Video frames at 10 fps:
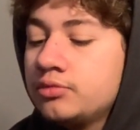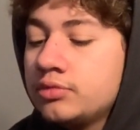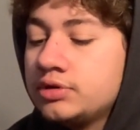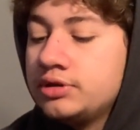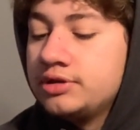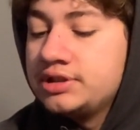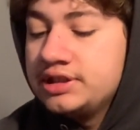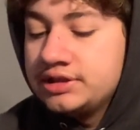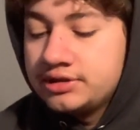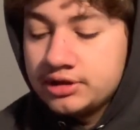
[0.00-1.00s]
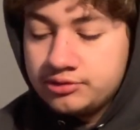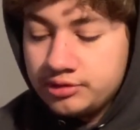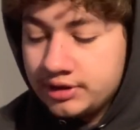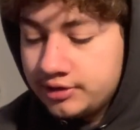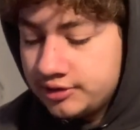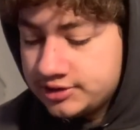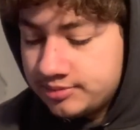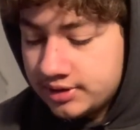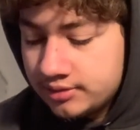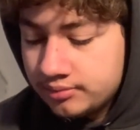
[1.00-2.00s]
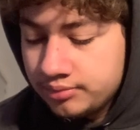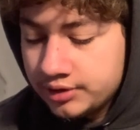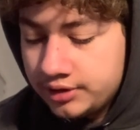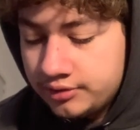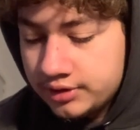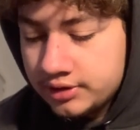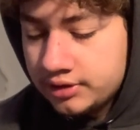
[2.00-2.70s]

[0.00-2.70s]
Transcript: soon as the season starts, we'll get into the spawn pretty quick.